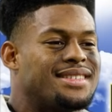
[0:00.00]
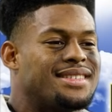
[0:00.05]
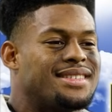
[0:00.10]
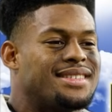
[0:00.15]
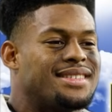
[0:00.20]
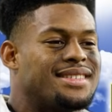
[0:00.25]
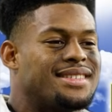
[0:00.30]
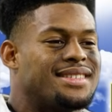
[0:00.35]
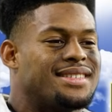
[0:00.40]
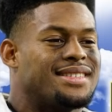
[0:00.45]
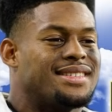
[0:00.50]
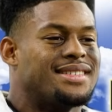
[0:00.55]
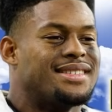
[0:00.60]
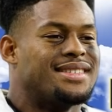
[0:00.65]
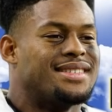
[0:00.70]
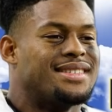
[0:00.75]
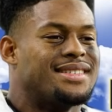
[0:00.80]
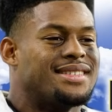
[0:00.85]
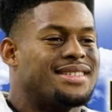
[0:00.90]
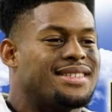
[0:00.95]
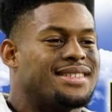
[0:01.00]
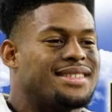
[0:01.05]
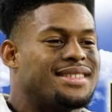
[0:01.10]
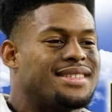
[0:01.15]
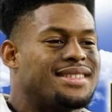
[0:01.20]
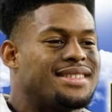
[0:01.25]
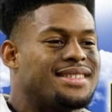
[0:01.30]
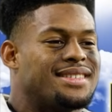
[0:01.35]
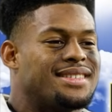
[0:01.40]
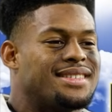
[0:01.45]

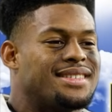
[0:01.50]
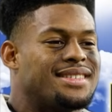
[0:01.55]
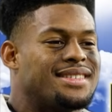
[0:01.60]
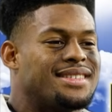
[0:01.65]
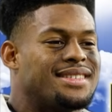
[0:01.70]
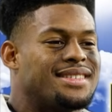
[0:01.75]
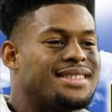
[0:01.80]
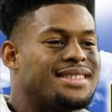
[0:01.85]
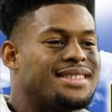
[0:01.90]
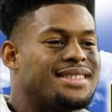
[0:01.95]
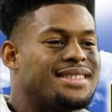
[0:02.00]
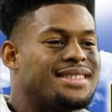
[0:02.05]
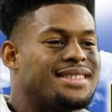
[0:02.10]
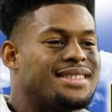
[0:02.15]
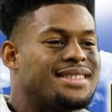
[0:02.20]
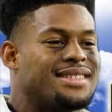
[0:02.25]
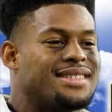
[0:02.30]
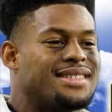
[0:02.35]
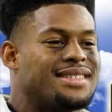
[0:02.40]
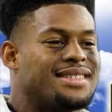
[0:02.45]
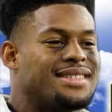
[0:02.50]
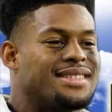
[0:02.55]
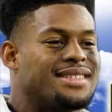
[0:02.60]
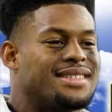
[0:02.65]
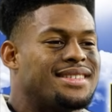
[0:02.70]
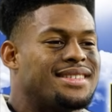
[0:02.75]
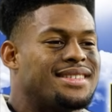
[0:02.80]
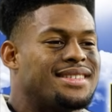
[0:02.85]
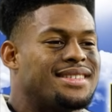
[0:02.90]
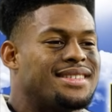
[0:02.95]

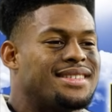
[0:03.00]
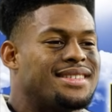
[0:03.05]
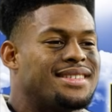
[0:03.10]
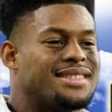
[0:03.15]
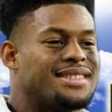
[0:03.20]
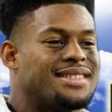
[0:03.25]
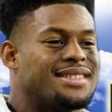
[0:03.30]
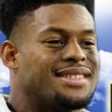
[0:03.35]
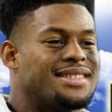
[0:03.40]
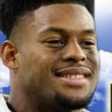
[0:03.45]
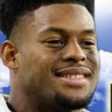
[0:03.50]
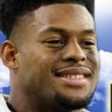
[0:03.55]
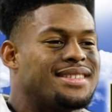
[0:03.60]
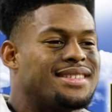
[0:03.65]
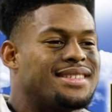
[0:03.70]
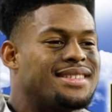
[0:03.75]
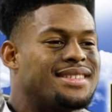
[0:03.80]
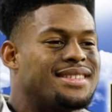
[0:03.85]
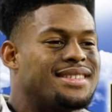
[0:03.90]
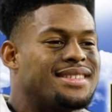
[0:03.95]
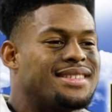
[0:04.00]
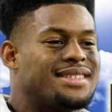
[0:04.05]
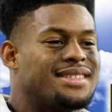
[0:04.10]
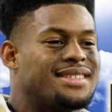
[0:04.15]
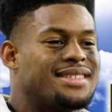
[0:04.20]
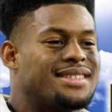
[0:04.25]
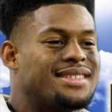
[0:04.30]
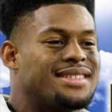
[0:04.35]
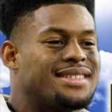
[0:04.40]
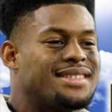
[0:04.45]

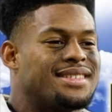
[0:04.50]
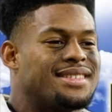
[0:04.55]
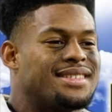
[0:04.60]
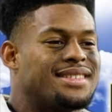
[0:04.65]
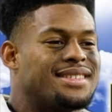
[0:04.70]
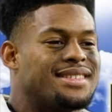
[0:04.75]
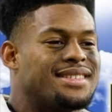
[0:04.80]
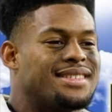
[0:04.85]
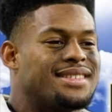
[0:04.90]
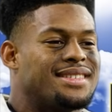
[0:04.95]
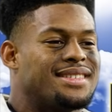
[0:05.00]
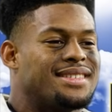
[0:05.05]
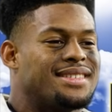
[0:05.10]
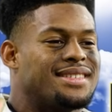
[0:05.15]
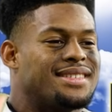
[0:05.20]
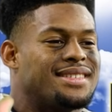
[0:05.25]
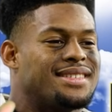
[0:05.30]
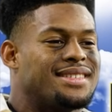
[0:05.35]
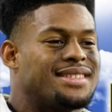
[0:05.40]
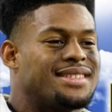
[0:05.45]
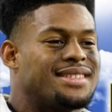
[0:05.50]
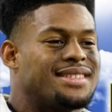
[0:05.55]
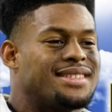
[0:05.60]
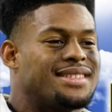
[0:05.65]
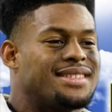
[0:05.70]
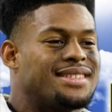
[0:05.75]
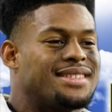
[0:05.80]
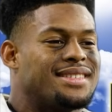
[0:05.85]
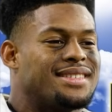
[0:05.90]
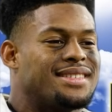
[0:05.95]

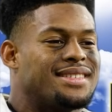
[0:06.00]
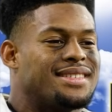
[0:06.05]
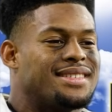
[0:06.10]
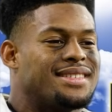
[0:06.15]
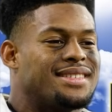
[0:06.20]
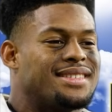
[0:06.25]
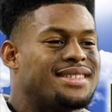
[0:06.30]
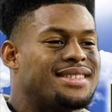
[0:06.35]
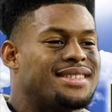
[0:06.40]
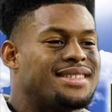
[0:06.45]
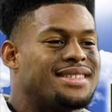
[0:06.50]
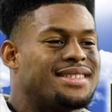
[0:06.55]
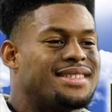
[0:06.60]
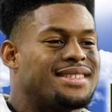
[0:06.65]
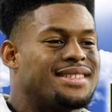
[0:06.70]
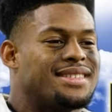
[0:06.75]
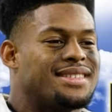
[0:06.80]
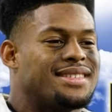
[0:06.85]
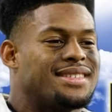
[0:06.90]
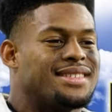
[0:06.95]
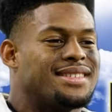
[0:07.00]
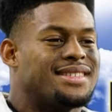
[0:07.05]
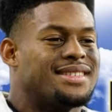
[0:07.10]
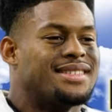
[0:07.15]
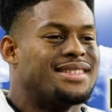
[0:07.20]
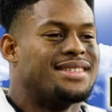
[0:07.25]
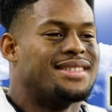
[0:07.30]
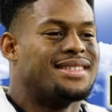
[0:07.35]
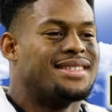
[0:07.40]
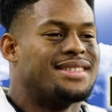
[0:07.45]

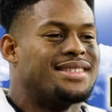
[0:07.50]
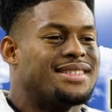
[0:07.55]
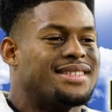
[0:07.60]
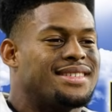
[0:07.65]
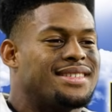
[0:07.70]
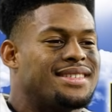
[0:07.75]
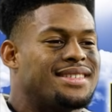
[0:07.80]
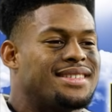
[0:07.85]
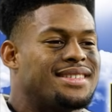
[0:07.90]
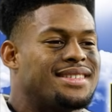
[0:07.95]
(silent)